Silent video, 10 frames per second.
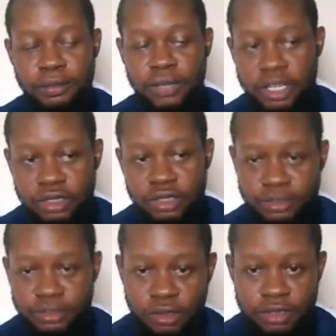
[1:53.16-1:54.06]
got
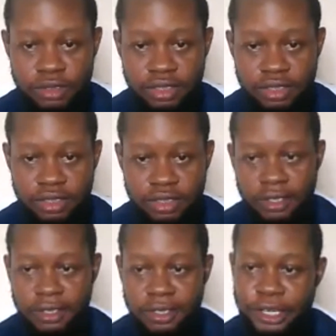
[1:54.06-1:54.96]
involved in
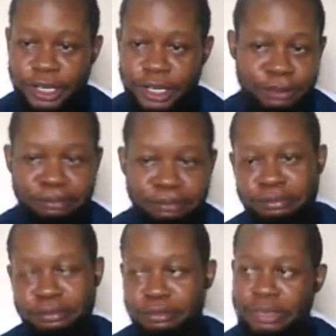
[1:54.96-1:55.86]
um,
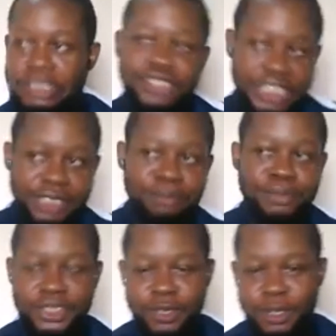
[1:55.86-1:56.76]
trading
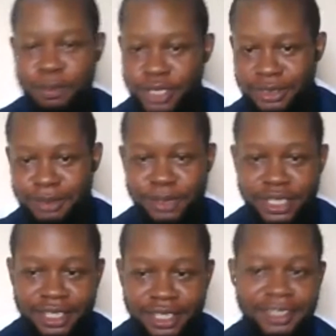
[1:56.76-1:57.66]
Bitcoin peer to
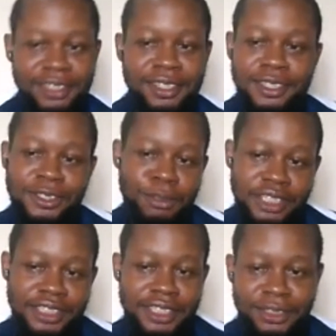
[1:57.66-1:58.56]
peer. Somebody
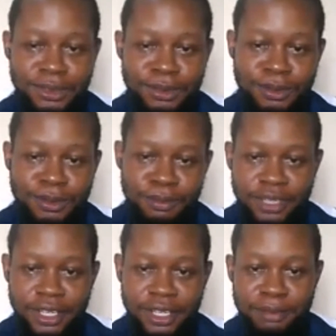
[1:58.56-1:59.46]
sends you
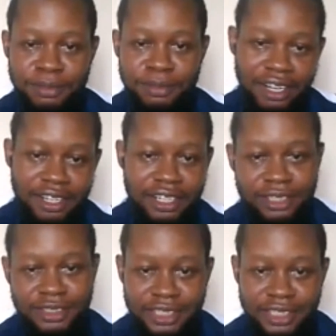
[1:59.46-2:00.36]
Naira and
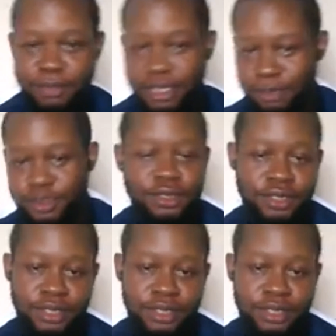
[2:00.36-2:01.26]
send them back Bitcoin
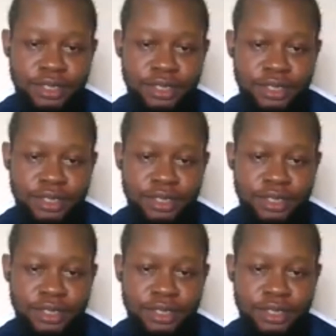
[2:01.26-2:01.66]
for